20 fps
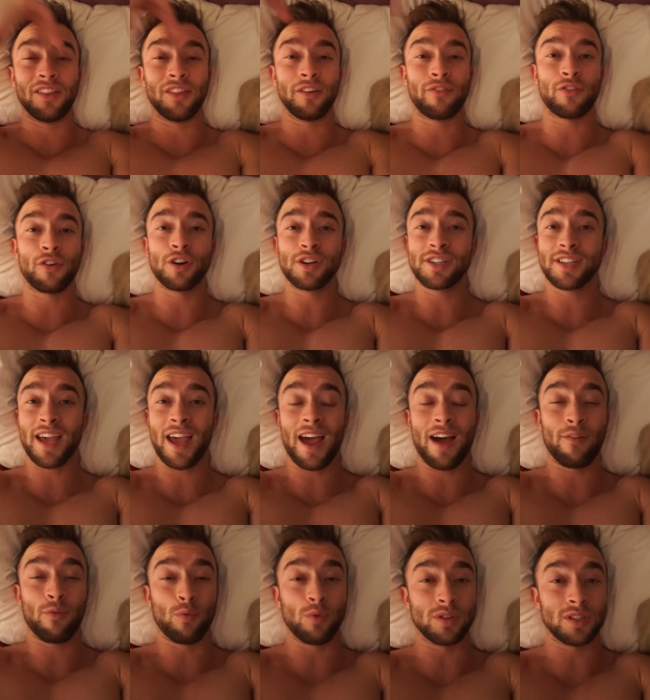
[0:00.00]
the first
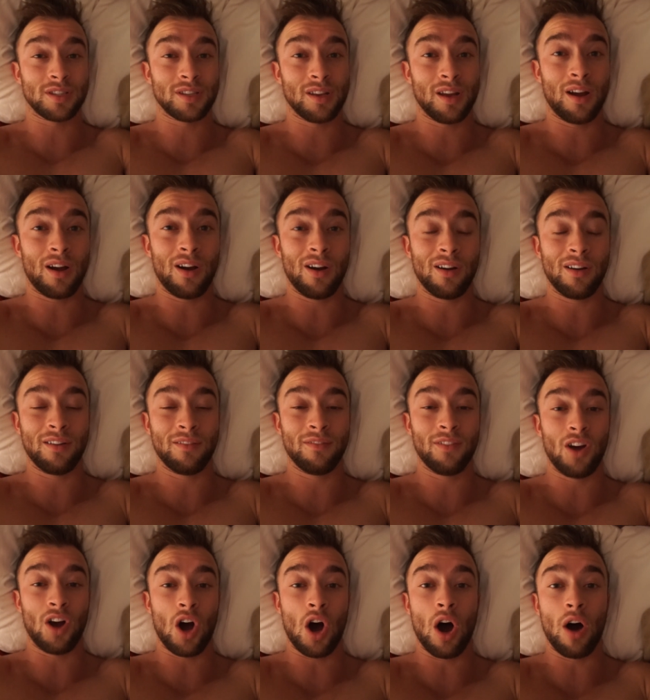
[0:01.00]
half was
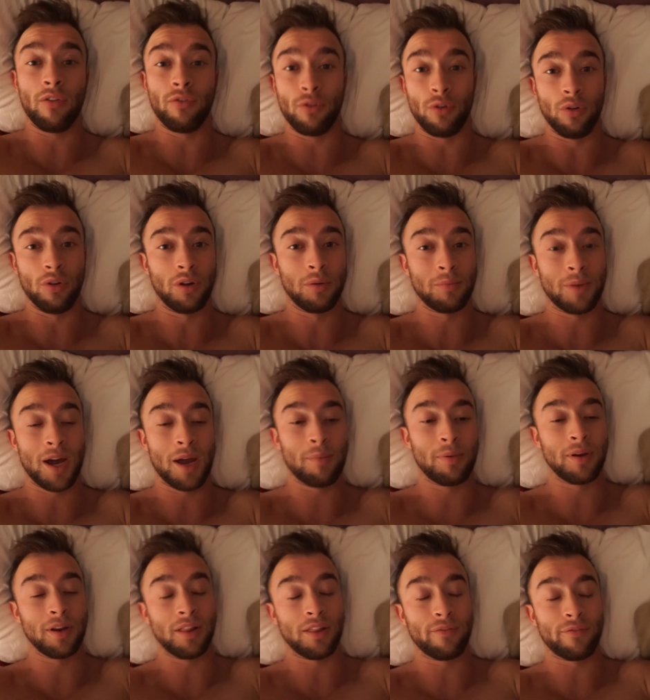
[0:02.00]
awful in my
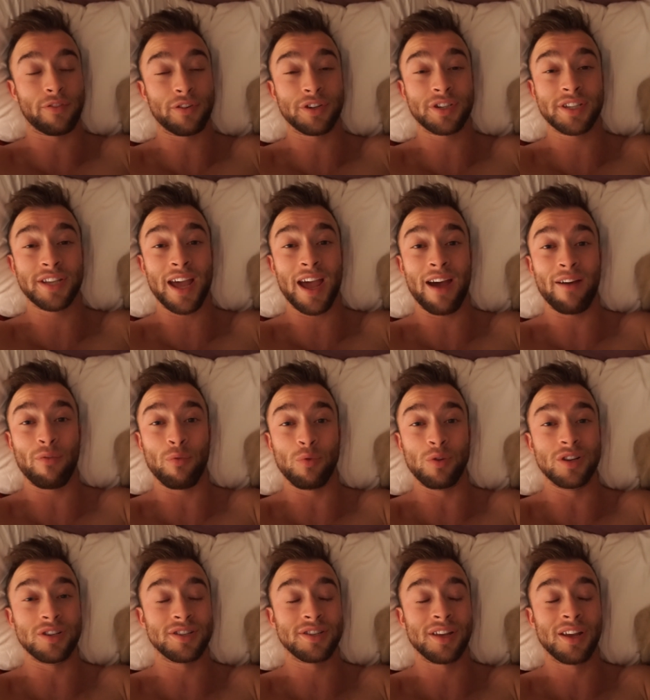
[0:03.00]
opinion. The first half
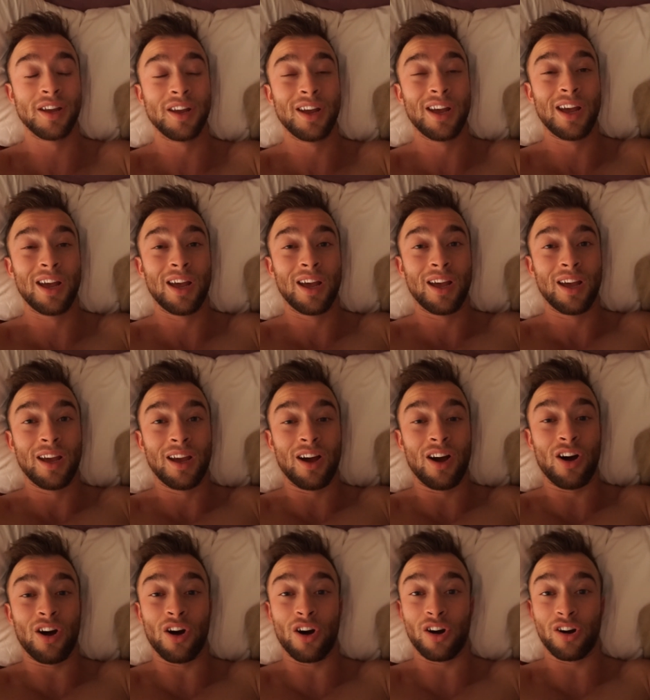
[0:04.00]
was
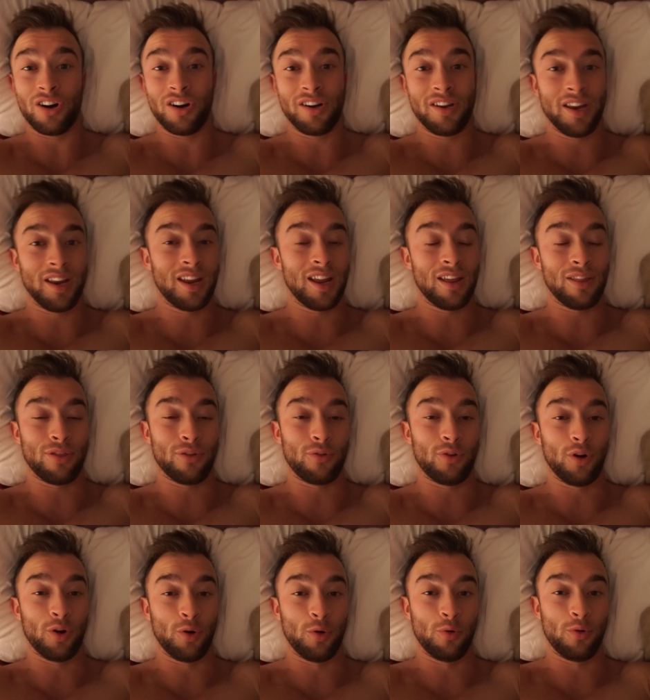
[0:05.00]
hard to get
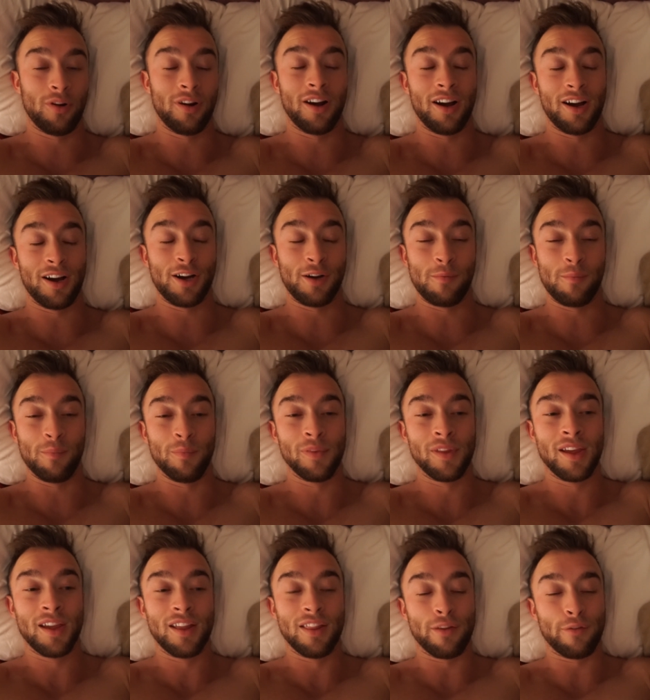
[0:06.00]
through. Um,
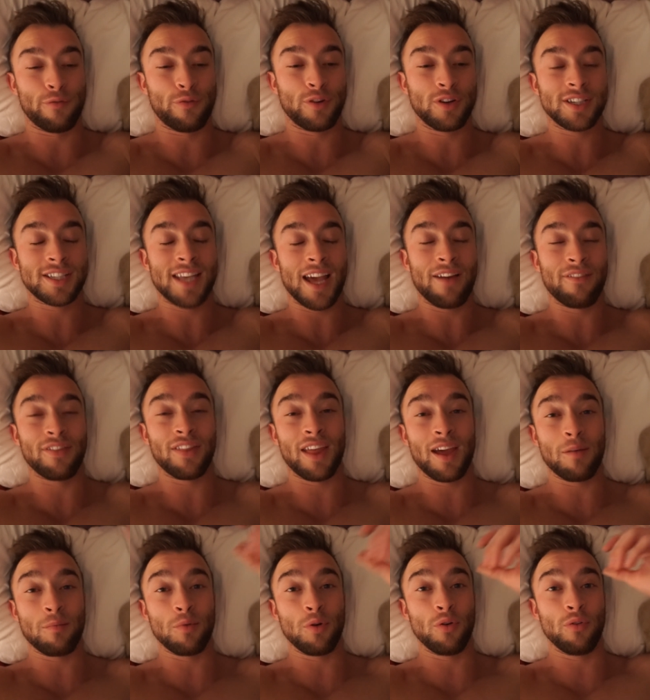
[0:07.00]
the first half of
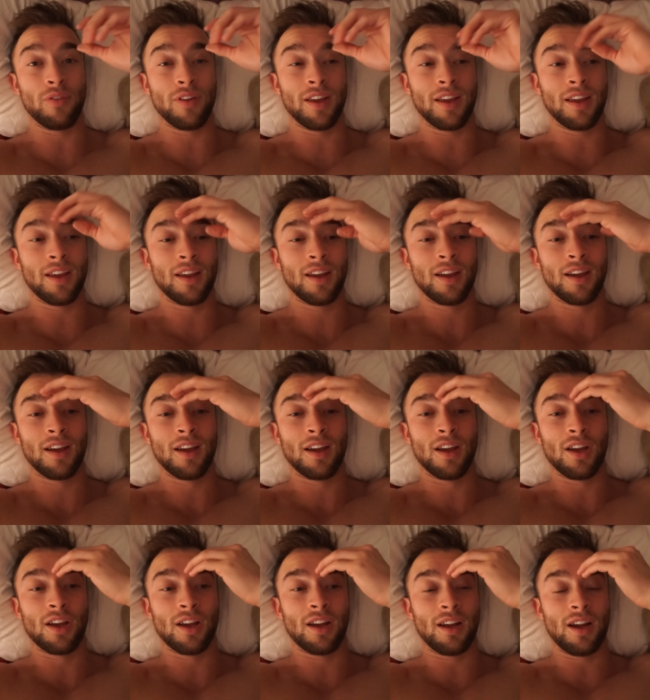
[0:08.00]
that movie,
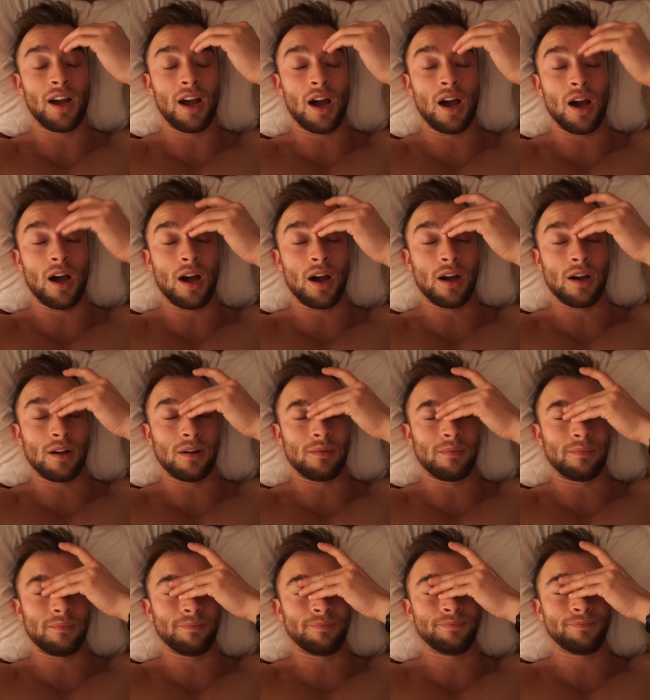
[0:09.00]

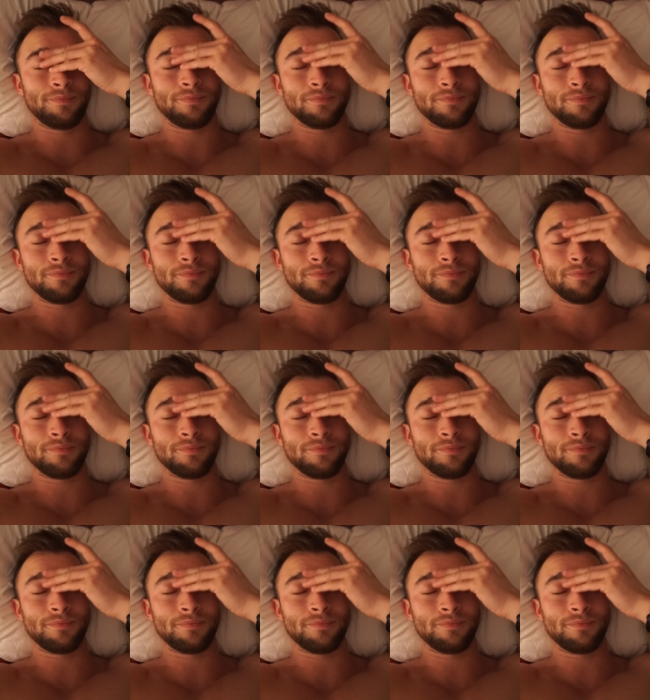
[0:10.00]
um,